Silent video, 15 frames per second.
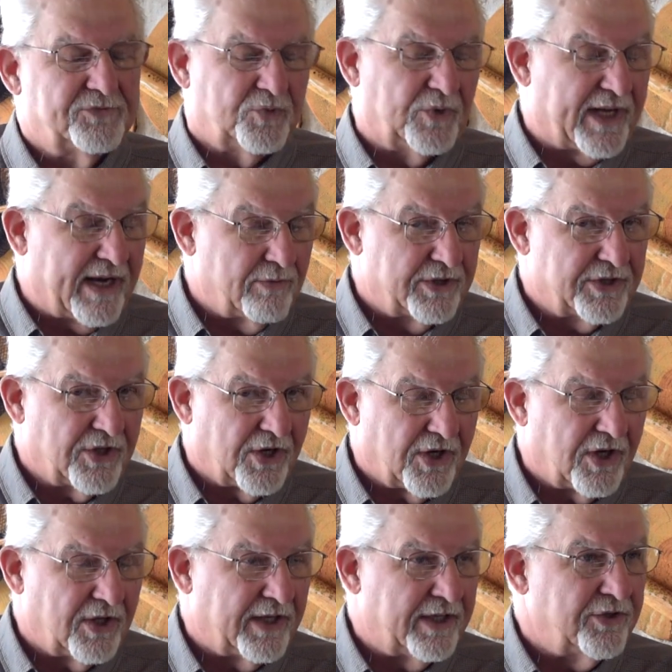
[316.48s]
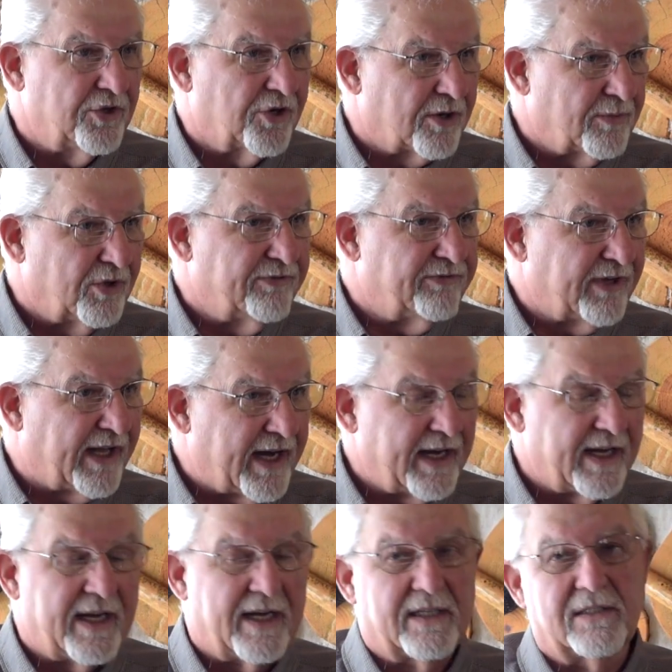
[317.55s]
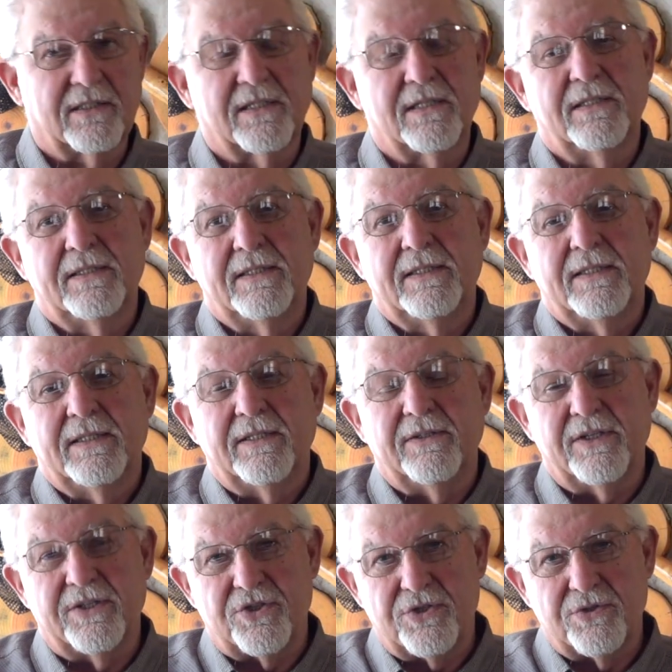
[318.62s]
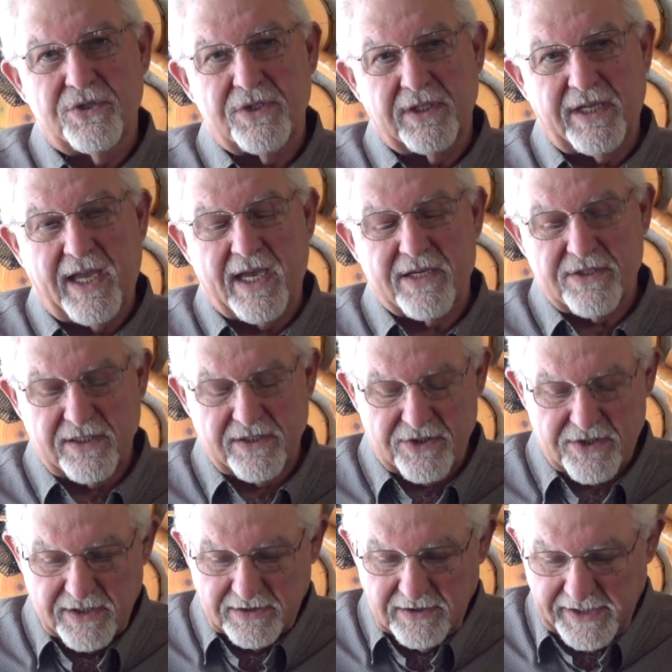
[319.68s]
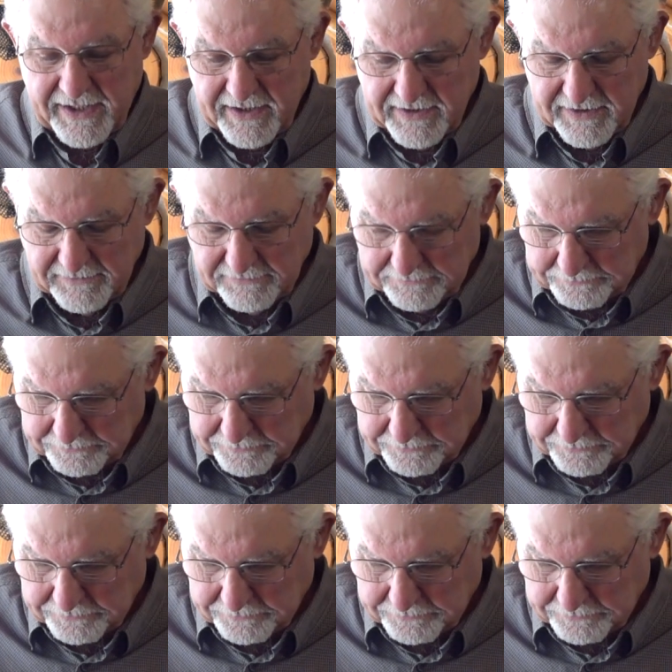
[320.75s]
what I would call a normal fly angler that's used to casting single-handed.